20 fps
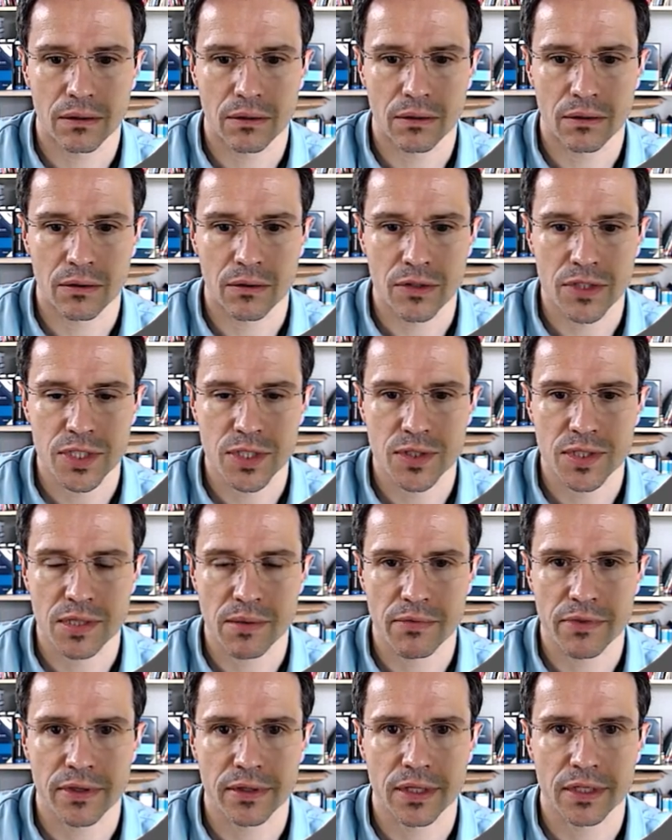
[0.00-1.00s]

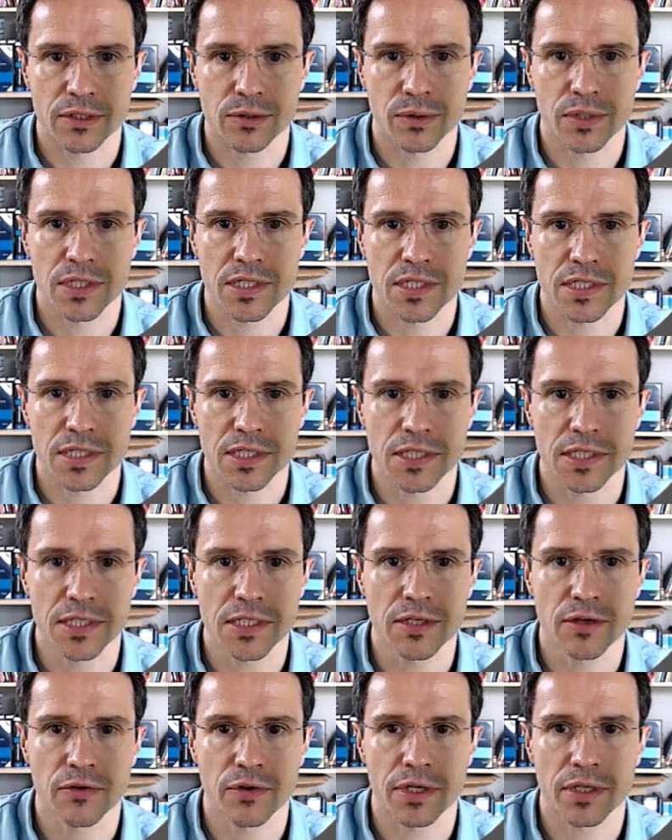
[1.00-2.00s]
something that you can see
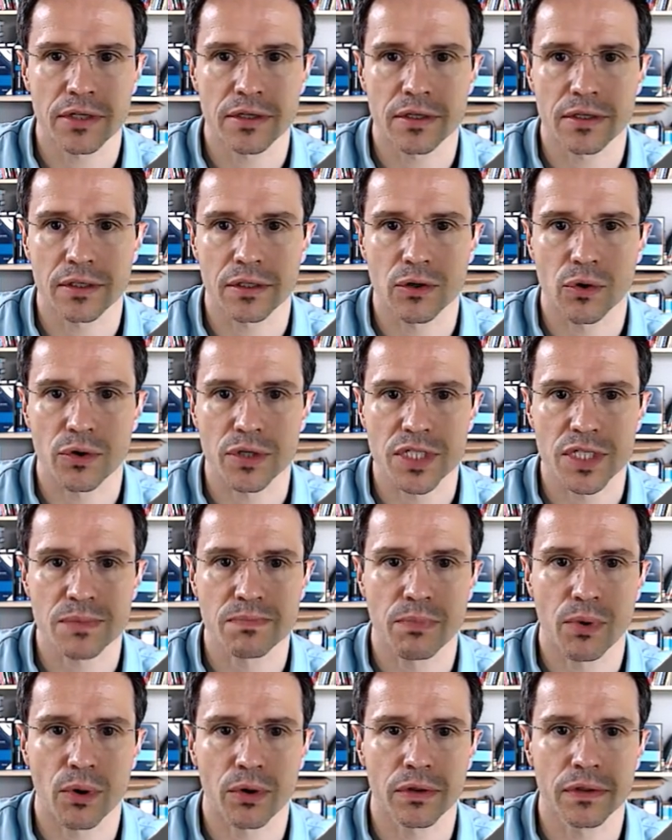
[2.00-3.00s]
here in the
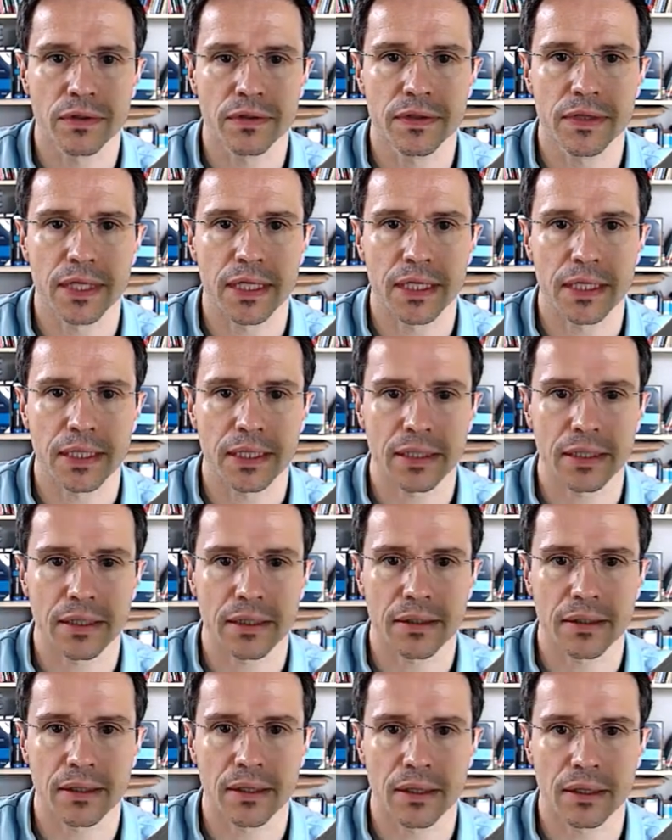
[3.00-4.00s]
corresponding
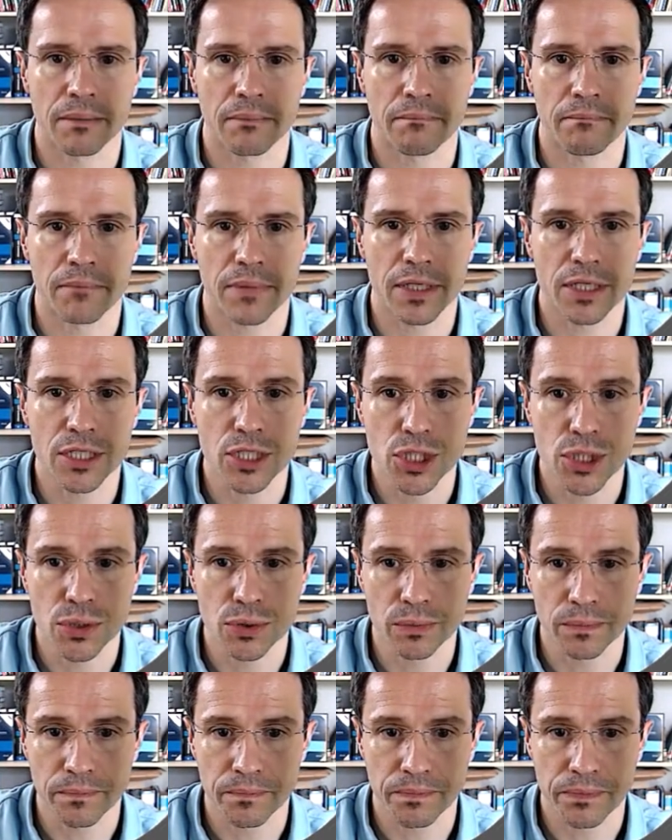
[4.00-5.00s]

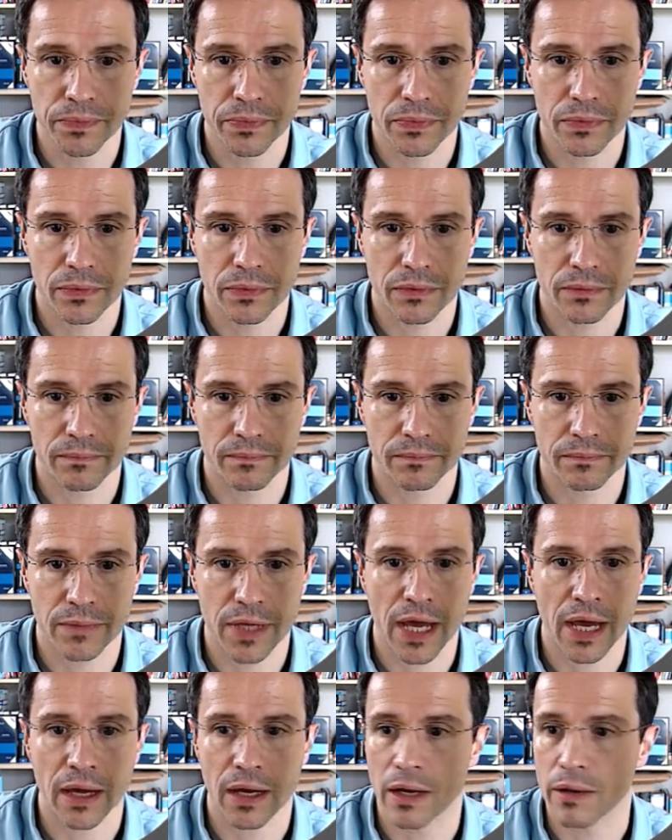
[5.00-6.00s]
issue,
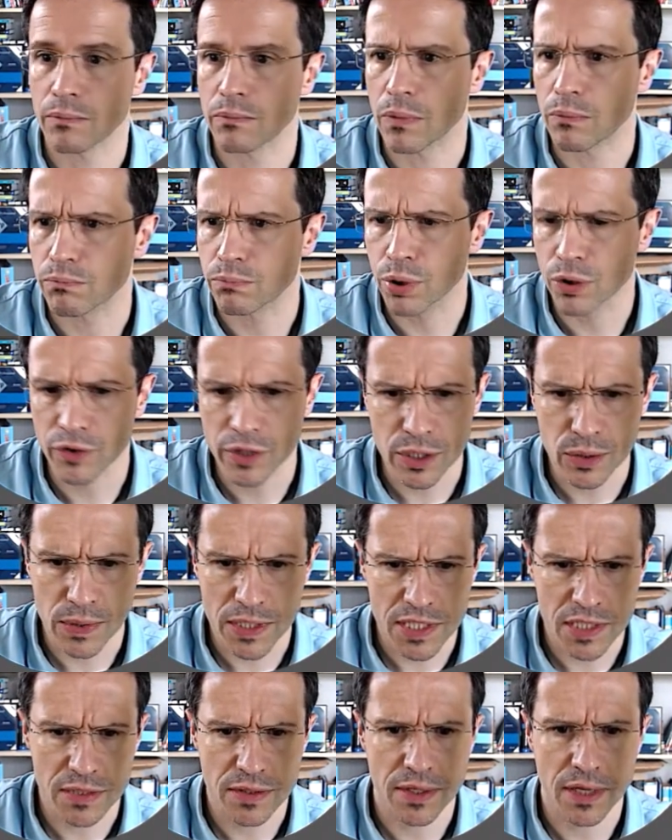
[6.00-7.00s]
pull
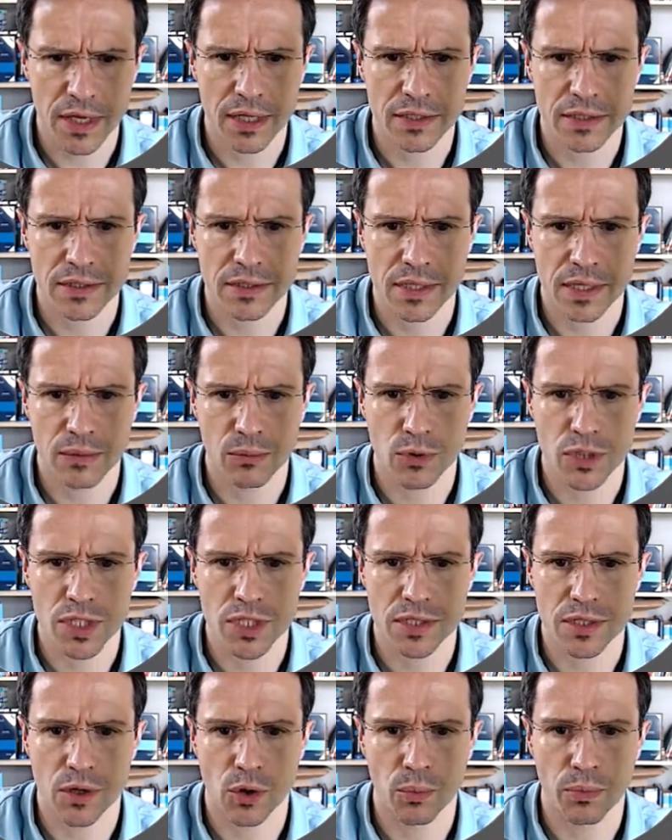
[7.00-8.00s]
request that
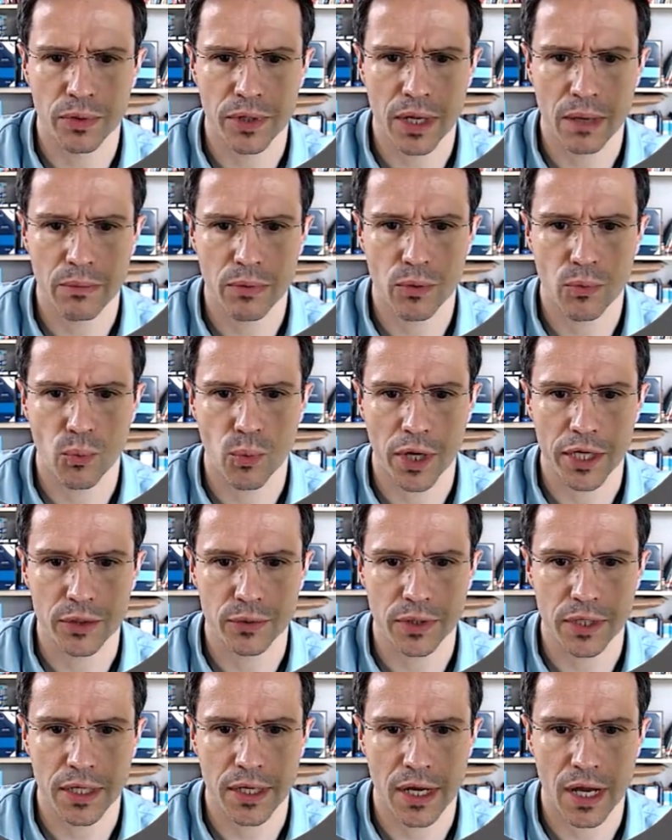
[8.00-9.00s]
was opened up, where you
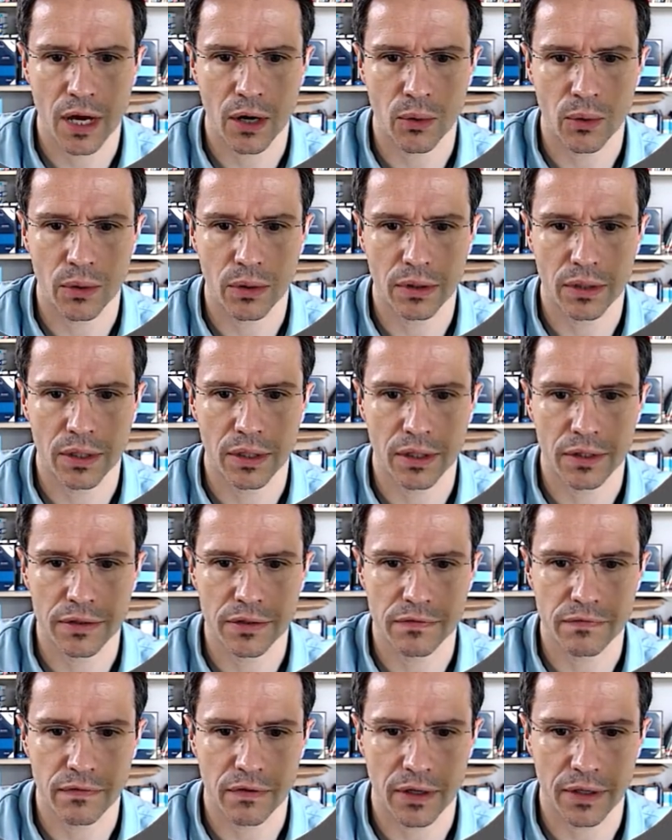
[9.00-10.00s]
can now
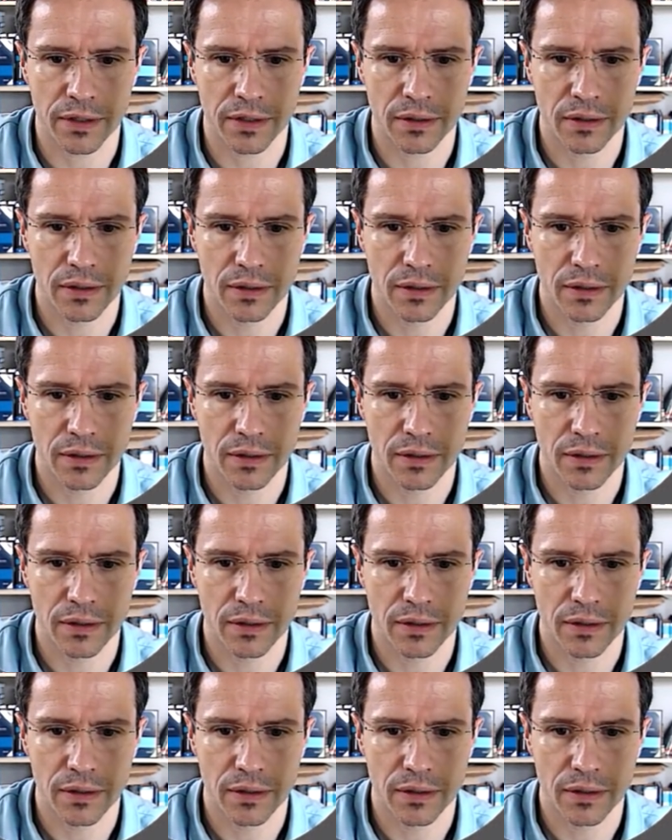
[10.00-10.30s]
define